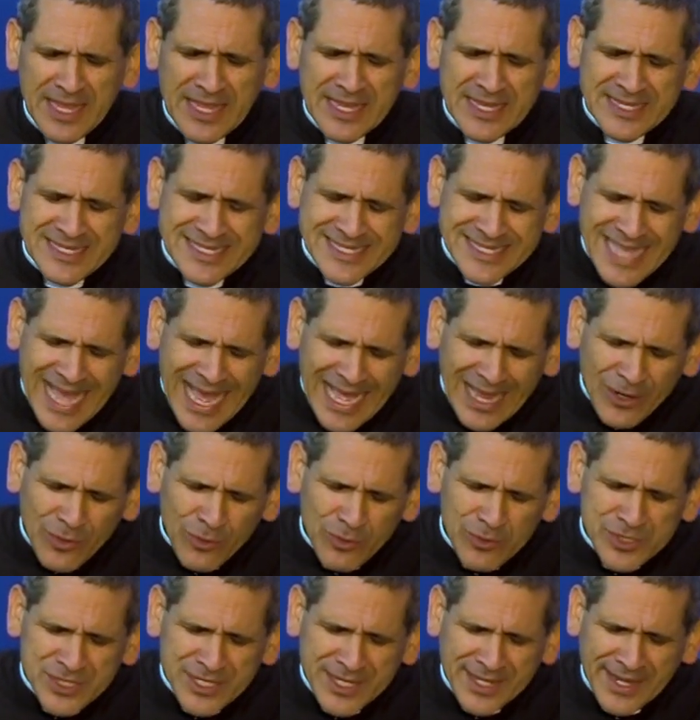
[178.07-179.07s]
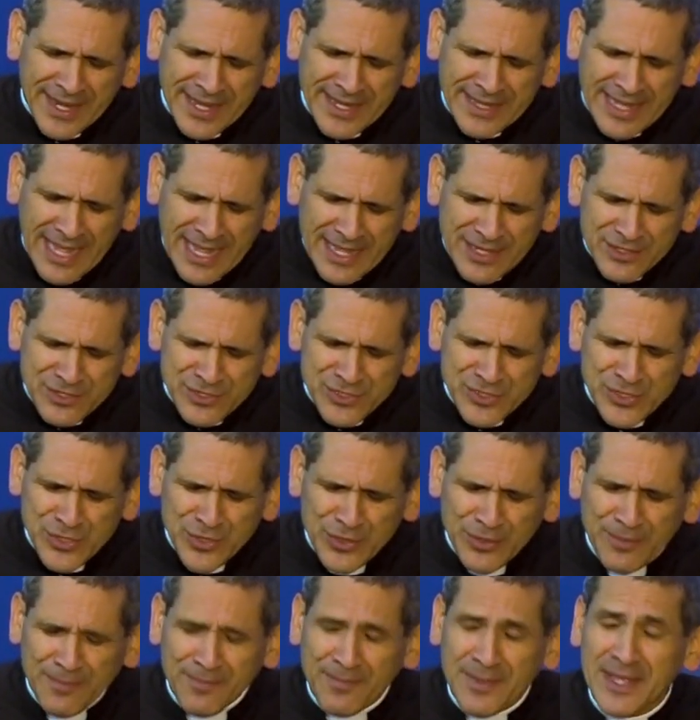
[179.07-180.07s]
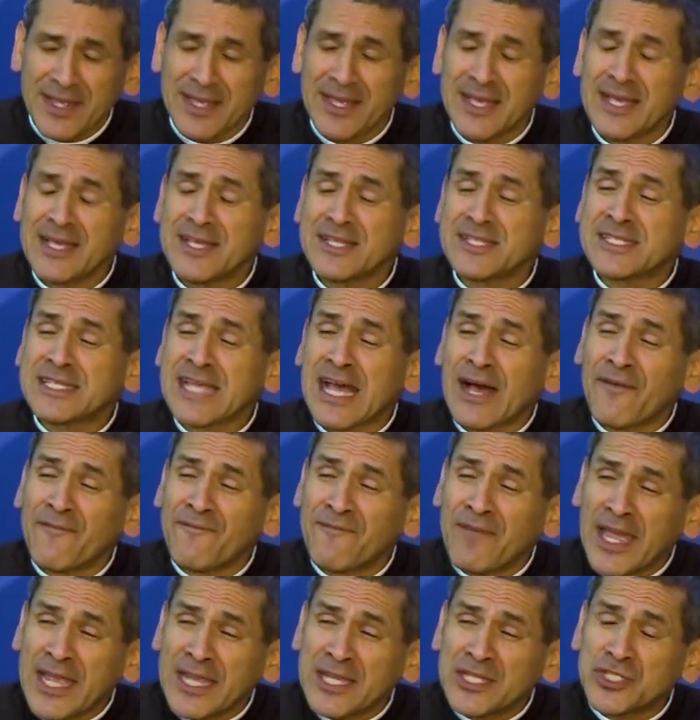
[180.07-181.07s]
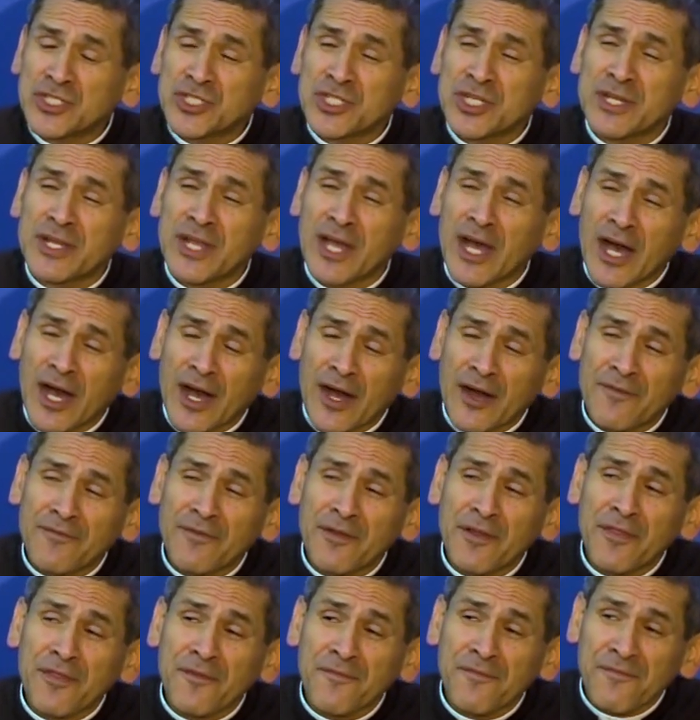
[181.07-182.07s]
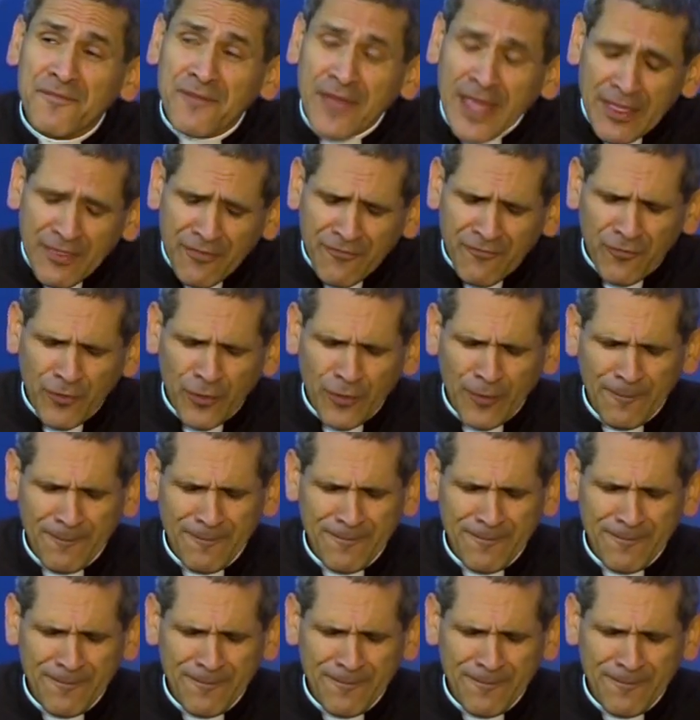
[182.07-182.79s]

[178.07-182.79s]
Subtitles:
Salus Credentium, Salvation of the Faithful.